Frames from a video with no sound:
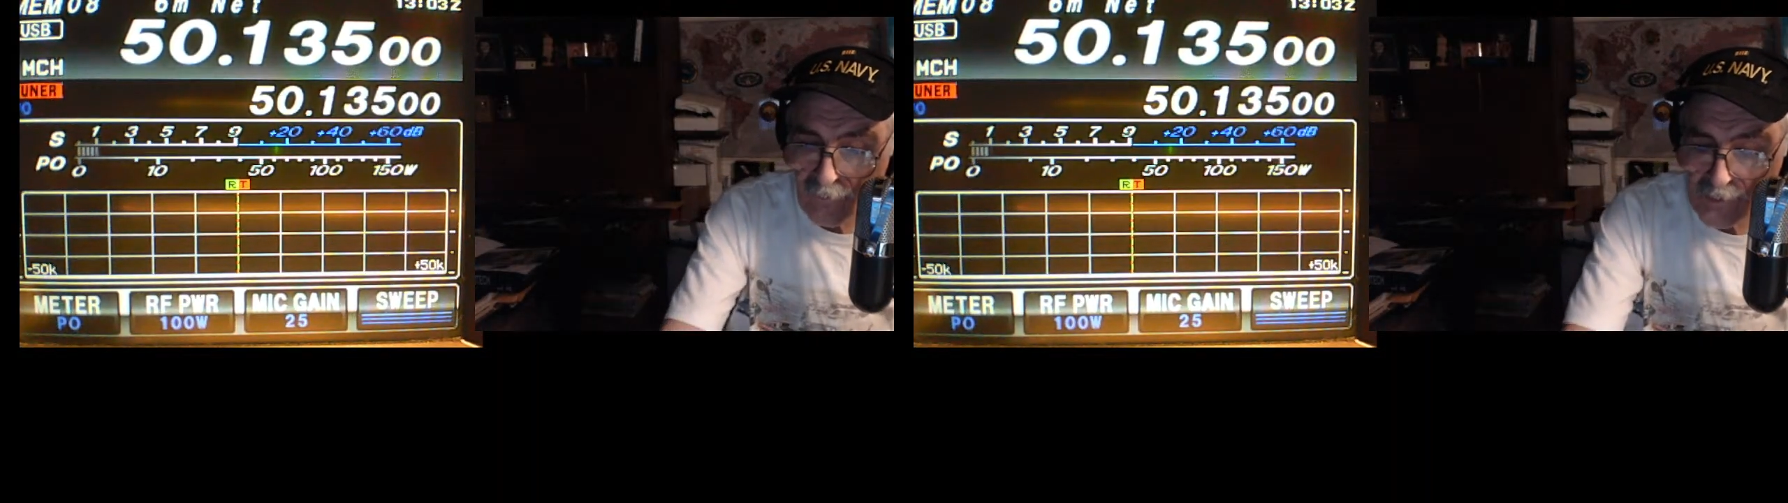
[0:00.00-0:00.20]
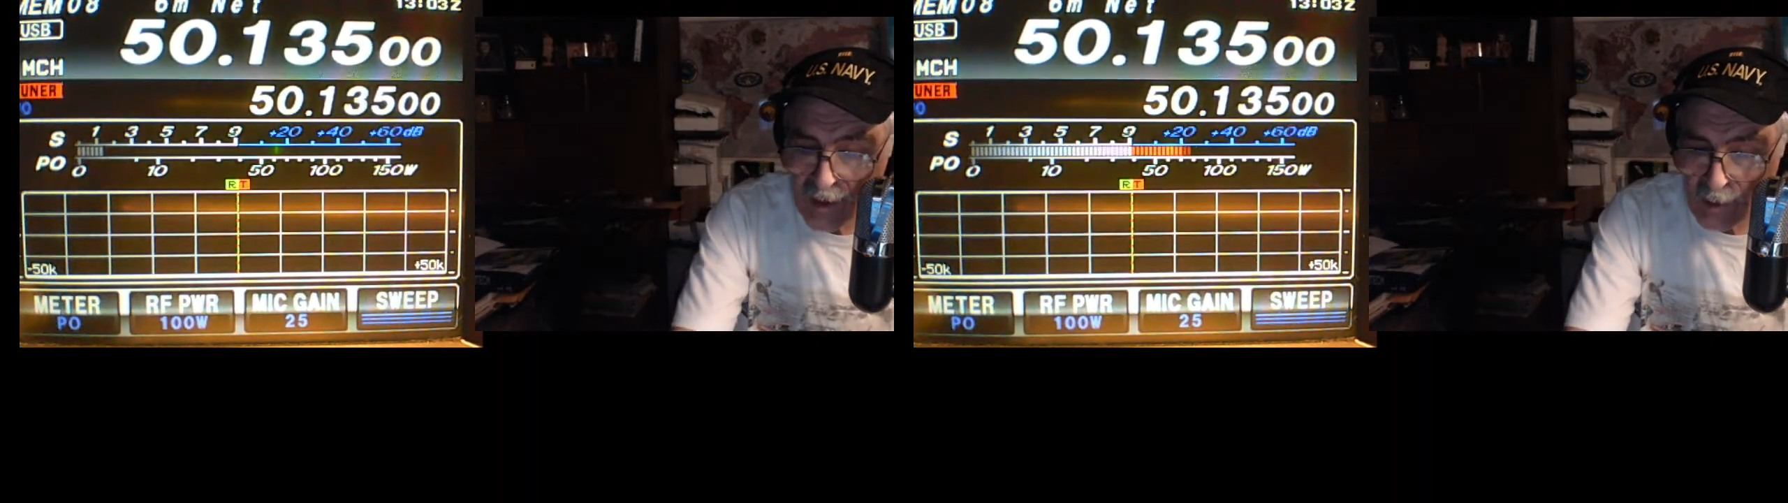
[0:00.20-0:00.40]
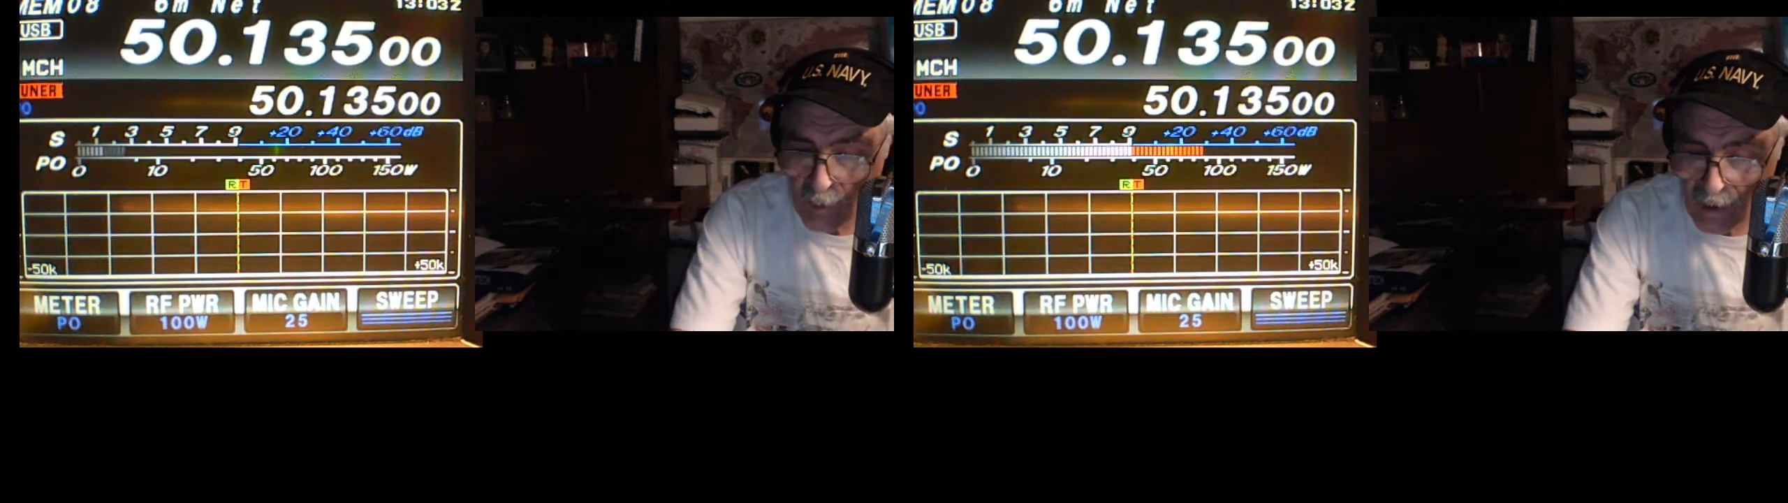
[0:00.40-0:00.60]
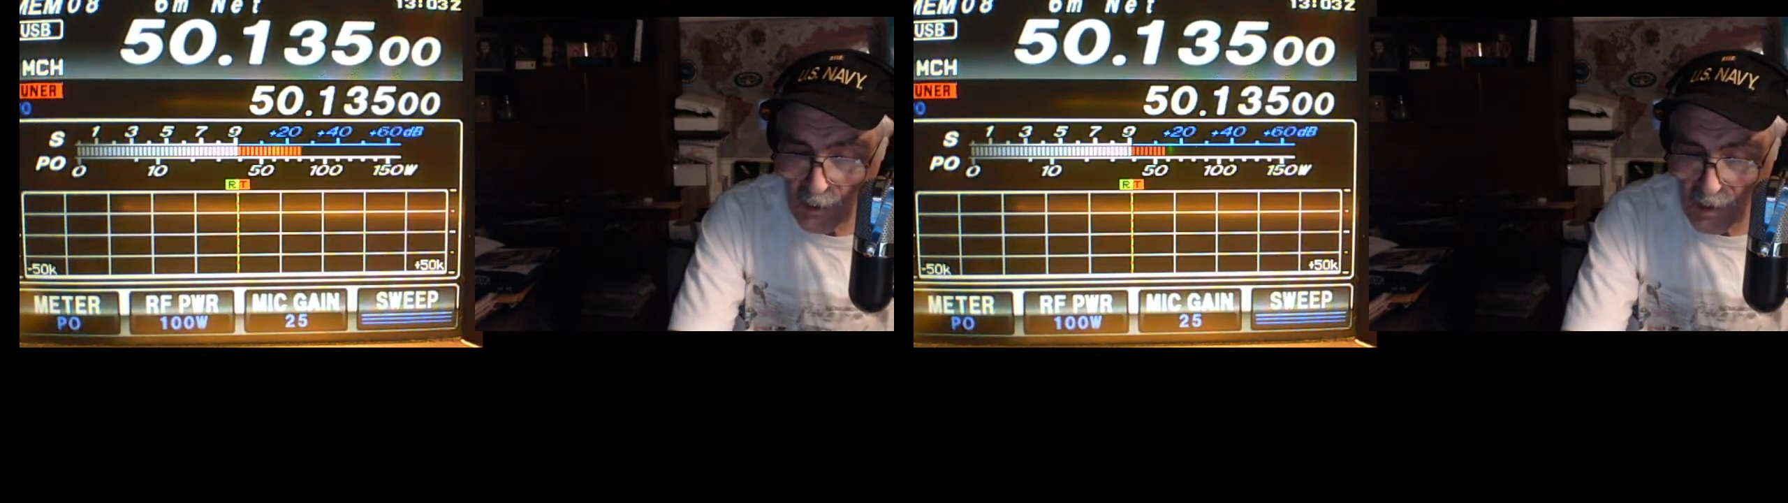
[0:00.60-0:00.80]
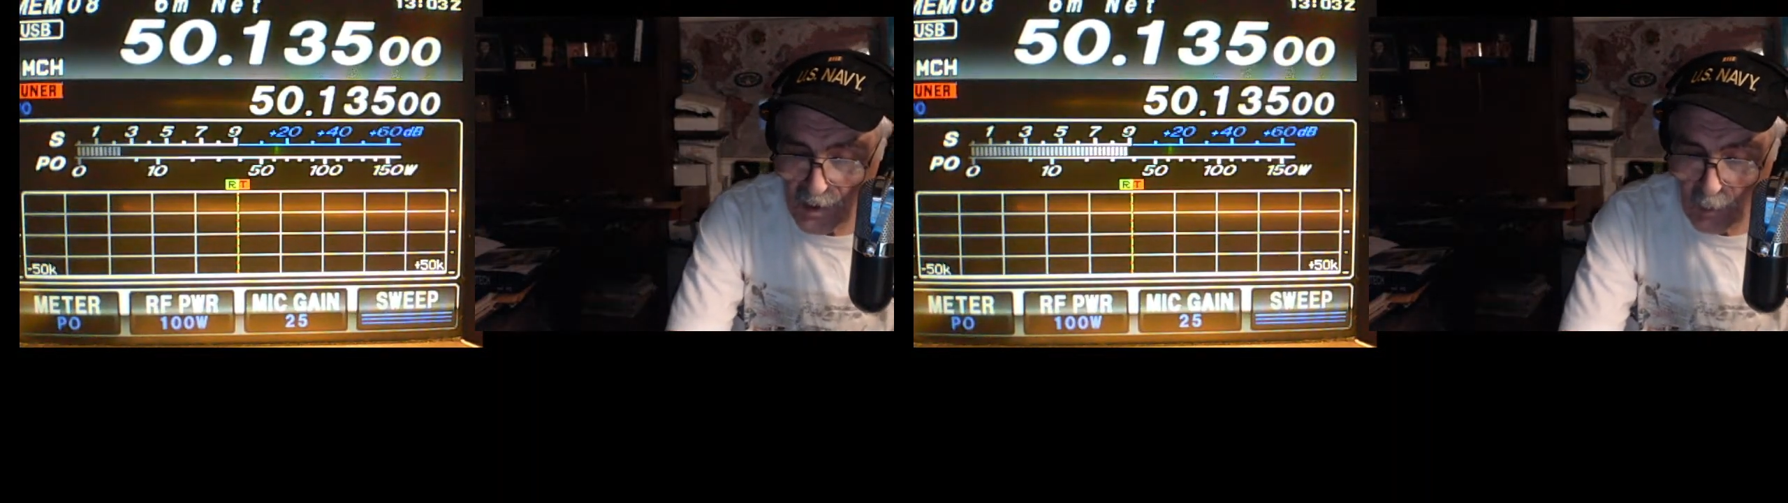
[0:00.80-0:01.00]
6 meters,
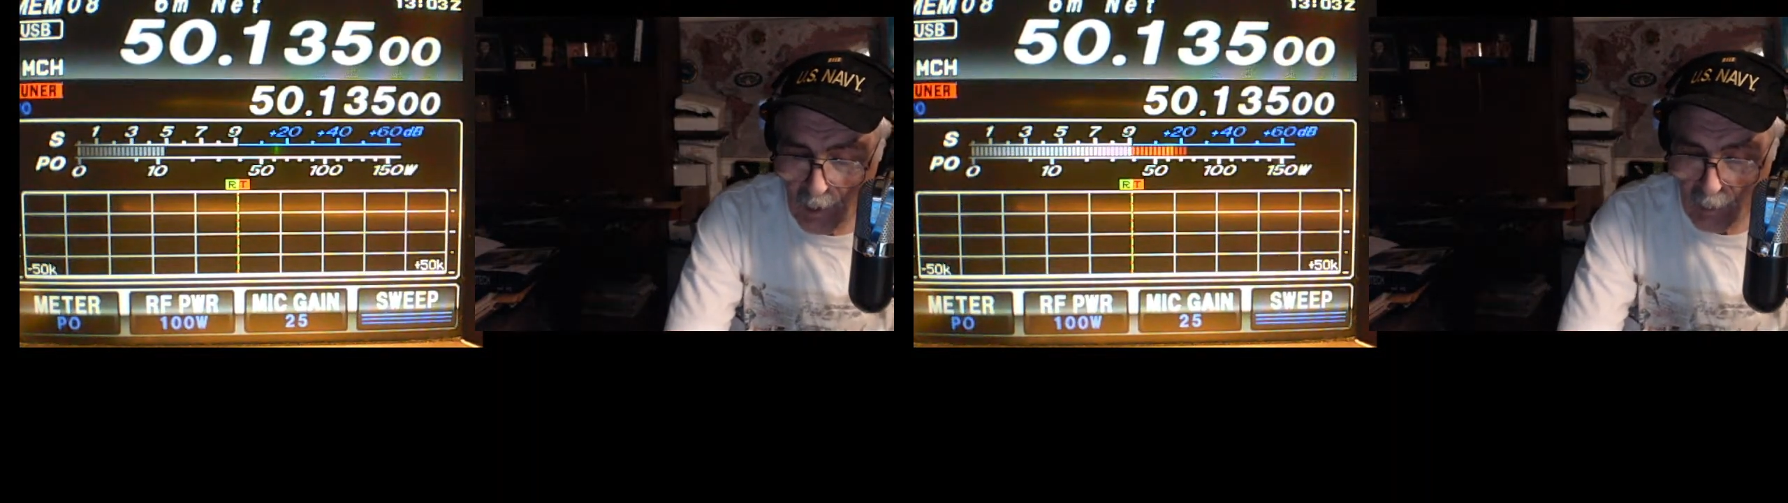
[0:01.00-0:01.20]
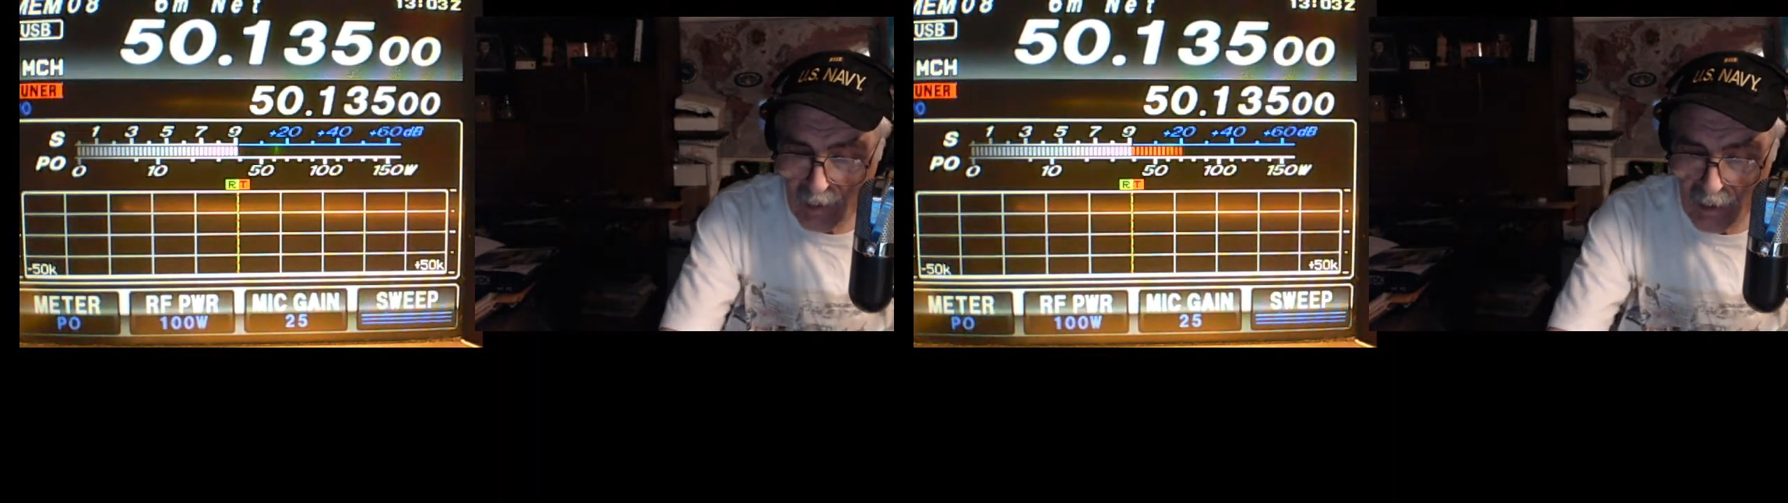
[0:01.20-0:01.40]
which is a pretty big